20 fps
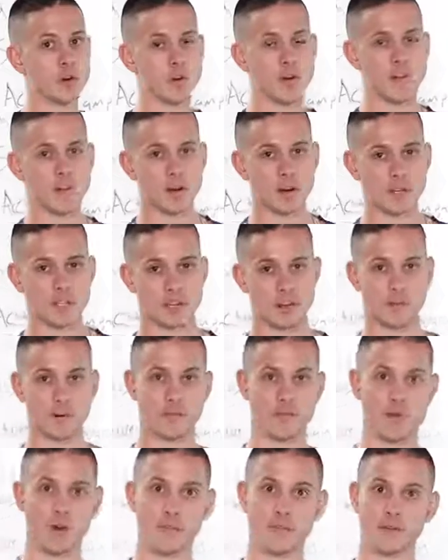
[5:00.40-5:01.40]
our webinars are
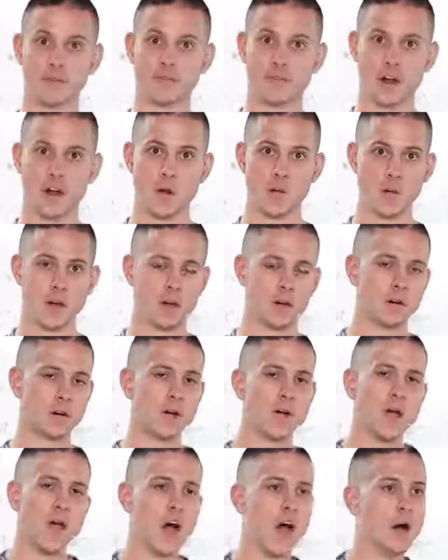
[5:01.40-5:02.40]
performing very
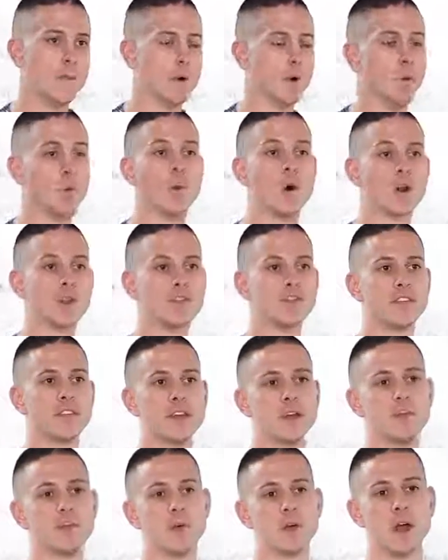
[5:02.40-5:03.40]
well, but one of
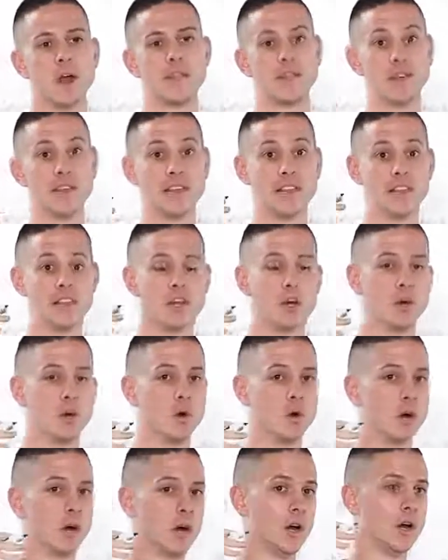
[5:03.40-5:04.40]
them we're having a
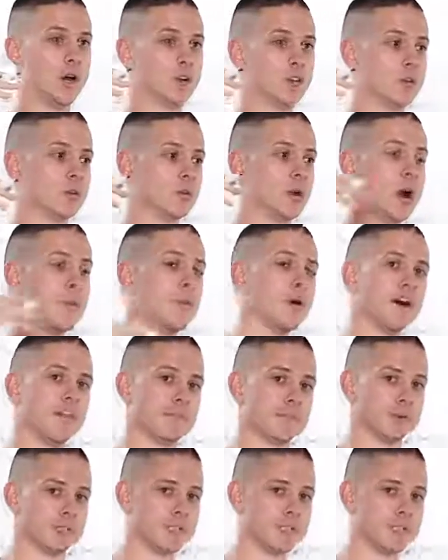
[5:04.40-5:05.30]
low drop-off